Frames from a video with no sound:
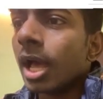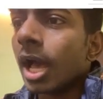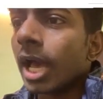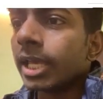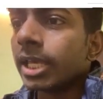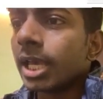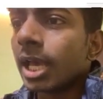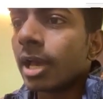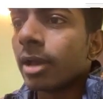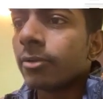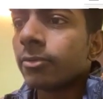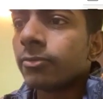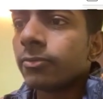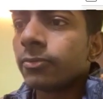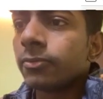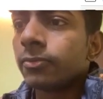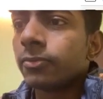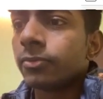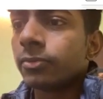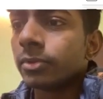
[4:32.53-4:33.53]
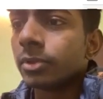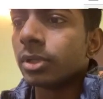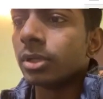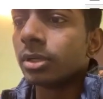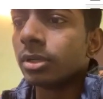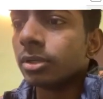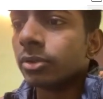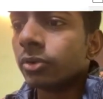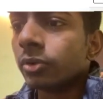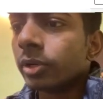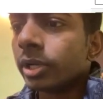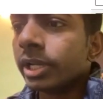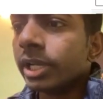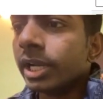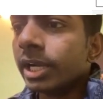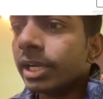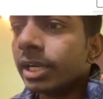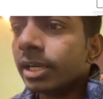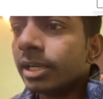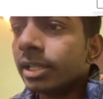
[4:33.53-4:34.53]
I have
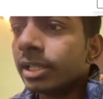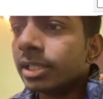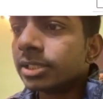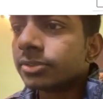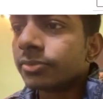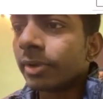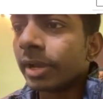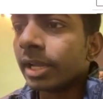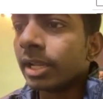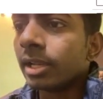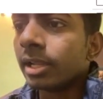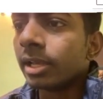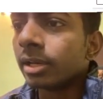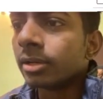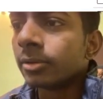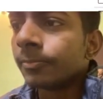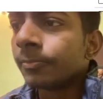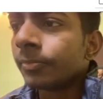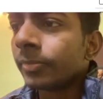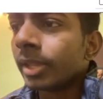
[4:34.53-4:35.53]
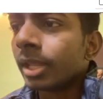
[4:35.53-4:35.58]
created this file here.